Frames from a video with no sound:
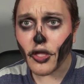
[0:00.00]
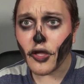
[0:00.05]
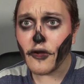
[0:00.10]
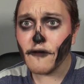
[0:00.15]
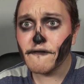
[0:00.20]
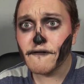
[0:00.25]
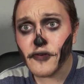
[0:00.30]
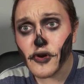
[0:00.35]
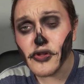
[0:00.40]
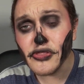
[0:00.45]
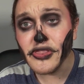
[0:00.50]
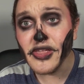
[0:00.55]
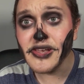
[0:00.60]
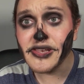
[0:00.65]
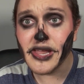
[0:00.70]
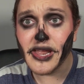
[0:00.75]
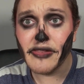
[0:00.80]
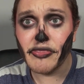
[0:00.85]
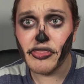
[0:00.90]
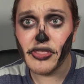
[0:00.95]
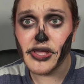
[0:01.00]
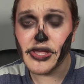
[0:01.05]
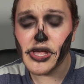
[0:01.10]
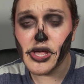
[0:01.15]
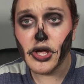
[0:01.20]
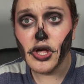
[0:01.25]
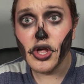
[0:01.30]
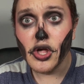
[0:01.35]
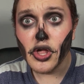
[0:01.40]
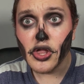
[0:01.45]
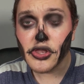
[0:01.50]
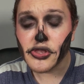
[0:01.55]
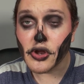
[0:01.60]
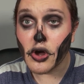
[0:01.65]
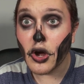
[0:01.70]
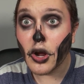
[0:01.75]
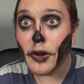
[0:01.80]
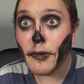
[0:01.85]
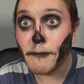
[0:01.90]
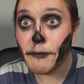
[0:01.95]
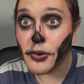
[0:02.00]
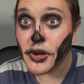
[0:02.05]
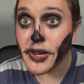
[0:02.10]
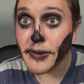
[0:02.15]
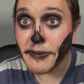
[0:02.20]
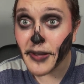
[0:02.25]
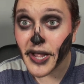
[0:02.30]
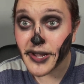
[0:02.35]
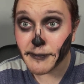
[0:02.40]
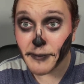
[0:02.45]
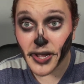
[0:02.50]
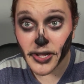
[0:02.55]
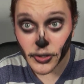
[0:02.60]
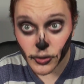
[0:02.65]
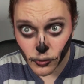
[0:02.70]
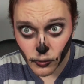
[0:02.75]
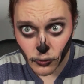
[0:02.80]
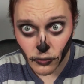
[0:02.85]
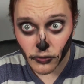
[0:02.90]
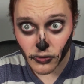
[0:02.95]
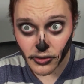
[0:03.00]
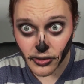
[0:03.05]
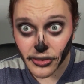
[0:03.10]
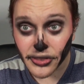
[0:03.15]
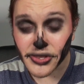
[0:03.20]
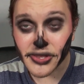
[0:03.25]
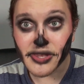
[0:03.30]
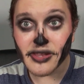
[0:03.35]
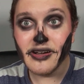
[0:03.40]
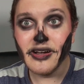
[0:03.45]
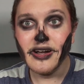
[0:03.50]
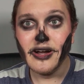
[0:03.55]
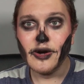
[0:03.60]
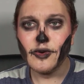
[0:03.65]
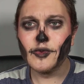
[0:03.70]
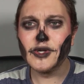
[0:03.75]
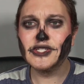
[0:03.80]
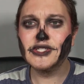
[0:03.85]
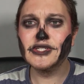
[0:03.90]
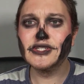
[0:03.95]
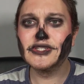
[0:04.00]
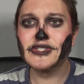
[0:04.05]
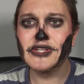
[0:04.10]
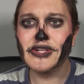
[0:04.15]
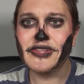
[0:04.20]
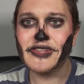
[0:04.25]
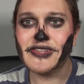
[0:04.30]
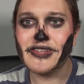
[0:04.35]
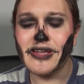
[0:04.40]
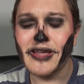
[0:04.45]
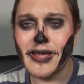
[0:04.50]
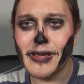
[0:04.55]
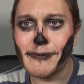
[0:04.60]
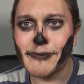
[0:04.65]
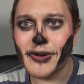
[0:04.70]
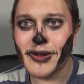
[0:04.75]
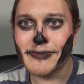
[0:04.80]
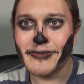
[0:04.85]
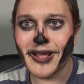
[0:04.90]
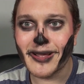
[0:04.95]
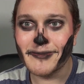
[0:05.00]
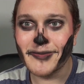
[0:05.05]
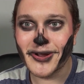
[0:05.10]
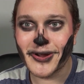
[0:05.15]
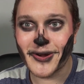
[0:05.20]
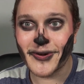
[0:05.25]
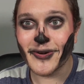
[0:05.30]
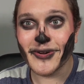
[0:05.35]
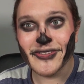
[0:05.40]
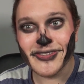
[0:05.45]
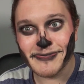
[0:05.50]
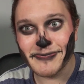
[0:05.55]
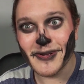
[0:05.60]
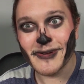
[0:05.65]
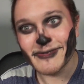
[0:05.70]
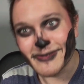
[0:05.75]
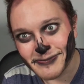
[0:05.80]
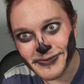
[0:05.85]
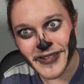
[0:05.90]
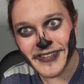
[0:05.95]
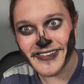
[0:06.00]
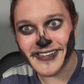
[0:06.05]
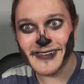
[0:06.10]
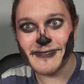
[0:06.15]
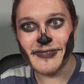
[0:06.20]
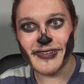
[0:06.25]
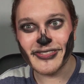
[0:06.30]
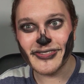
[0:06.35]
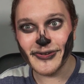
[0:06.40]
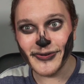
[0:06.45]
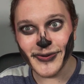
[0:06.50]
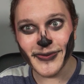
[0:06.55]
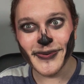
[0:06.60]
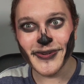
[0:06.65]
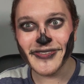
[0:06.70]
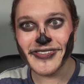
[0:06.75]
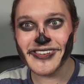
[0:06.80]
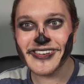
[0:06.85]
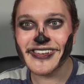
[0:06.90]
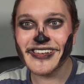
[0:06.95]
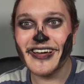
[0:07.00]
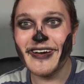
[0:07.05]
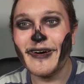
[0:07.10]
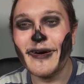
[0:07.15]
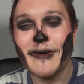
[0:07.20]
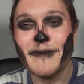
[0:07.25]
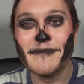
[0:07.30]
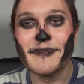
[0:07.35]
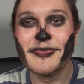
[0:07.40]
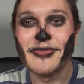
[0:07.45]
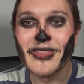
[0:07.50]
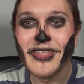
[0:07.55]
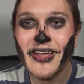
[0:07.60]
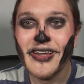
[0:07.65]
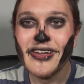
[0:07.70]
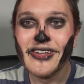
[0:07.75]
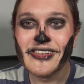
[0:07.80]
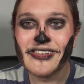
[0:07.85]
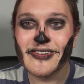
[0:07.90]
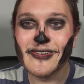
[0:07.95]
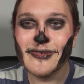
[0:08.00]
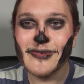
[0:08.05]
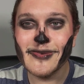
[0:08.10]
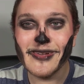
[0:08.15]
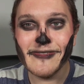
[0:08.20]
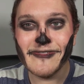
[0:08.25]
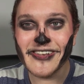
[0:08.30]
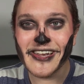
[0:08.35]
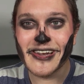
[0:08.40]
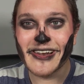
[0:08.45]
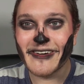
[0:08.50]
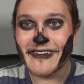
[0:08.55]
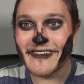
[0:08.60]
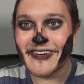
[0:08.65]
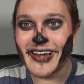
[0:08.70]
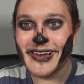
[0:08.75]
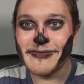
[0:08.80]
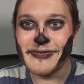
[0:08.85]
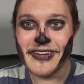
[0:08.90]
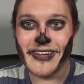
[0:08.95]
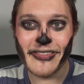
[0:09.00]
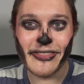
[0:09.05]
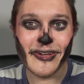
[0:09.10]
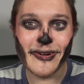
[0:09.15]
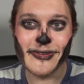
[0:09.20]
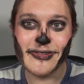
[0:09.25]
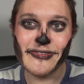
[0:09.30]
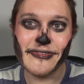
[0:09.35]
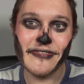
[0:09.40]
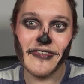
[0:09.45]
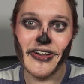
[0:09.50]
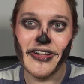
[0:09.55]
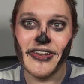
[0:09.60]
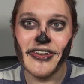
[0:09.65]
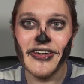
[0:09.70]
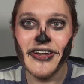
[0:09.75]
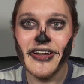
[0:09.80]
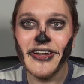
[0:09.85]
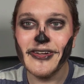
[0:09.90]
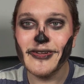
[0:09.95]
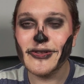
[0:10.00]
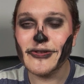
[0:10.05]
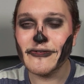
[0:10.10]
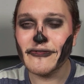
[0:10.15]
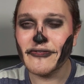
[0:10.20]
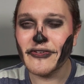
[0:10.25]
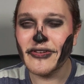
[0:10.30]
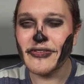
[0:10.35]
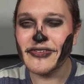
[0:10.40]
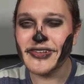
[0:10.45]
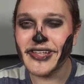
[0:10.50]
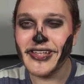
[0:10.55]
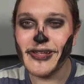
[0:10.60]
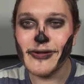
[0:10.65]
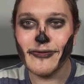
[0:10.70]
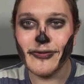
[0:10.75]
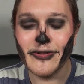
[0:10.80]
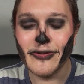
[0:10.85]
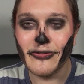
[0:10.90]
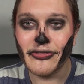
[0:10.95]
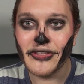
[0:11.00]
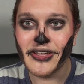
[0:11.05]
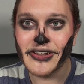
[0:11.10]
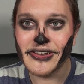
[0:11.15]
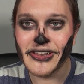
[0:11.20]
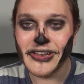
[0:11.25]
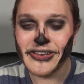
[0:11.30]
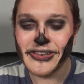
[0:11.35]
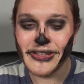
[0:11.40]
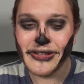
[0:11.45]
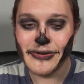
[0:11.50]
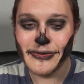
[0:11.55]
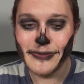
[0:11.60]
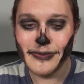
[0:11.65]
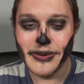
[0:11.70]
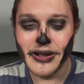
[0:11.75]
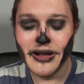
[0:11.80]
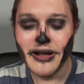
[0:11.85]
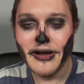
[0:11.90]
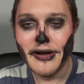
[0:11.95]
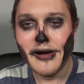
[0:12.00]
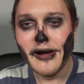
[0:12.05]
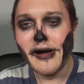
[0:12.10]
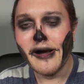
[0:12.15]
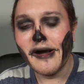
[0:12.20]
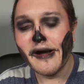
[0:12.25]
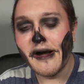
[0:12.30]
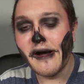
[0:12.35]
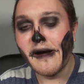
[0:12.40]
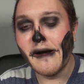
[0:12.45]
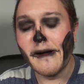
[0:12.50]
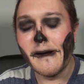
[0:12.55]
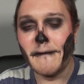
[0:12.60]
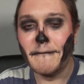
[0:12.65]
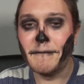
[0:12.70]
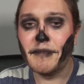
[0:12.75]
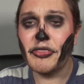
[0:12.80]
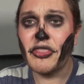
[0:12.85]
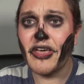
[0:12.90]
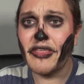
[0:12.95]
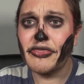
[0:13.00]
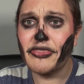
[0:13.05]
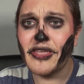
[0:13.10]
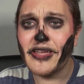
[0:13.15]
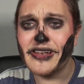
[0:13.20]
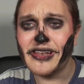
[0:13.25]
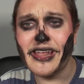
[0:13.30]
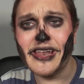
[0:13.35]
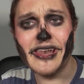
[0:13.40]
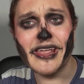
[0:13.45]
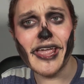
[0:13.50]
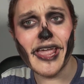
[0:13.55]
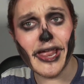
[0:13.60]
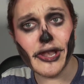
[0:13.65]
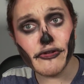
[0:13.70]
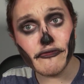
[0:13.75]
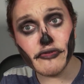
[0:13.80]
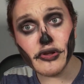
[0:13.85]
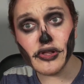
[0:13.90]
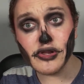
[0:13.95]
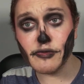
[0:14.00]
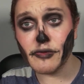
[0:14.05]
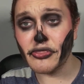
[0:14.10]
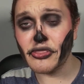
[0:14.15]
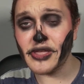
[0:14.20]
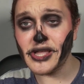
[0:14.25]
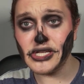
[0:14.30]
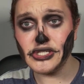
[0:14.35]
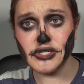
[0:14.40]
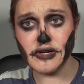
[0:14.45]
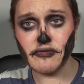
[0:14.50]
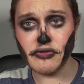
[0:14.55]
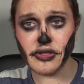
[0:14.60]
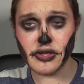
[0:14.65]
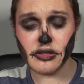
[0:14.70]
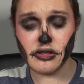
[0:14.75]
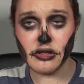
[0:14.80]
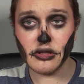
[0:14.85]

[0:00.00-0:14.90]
first, I did the song Bring Back My Ghouls, which is just a Bring Back My Girls, but replacing it with Ghouls. So, we've seen it already, but I thought it was fun. It was a fun, cute little thing to do. Then, they did interviews with each of the